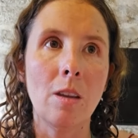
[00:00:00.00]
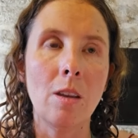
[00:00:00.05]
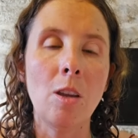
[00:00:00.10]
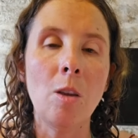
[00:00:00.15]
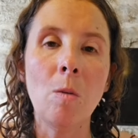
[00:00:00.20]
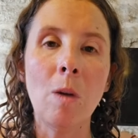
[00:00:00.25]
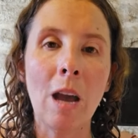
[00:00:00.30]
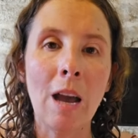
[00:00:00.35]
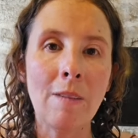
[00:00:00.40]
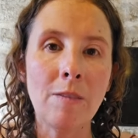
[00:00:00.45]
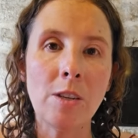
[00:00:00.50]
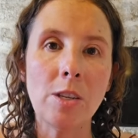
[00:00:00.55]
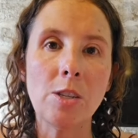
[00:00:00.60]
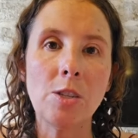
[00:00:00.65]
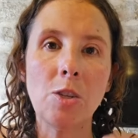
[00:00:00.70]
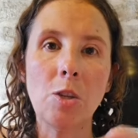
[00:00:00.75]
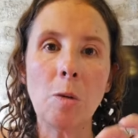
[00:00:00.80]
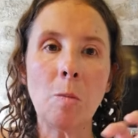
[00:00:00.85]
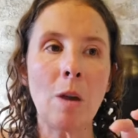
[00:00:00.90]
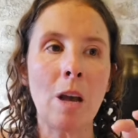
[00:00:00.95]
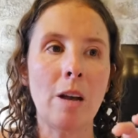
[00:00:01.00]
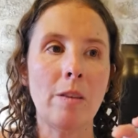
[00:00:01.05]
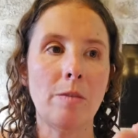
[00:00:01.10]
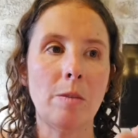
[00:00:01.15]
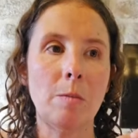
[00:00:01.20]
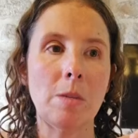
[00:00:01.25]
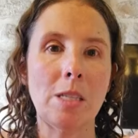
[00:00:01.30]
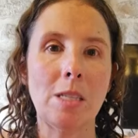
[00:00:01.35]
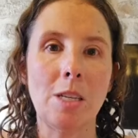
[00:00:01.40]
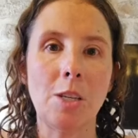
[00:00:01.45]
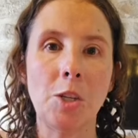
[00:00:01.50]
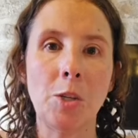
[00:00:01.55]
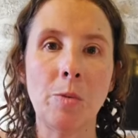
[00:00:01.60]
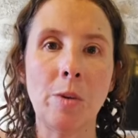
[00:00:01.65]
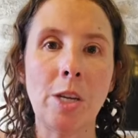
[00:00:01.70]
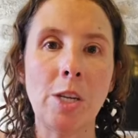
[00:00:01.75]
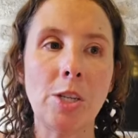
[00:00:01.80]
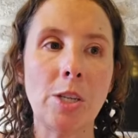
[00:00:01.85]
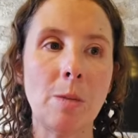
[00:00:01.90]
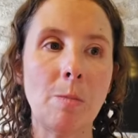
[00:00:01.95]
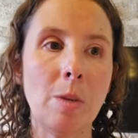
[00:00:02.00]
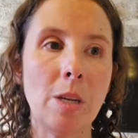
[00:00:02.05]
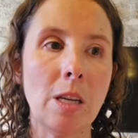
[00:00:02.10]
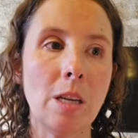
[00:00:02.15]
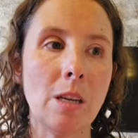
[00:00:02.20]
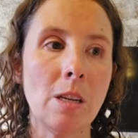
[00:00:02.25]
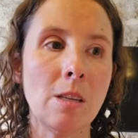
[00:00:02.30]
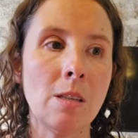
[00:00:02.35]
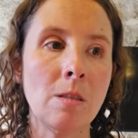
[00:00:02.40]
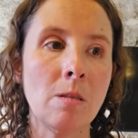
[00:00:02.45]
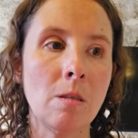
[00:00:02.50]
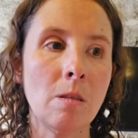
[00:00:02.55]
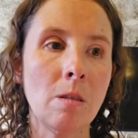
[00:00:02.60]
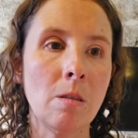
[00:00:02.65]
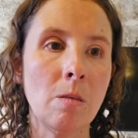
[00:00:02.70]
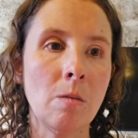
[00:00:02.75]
you have to zoom out from a situation because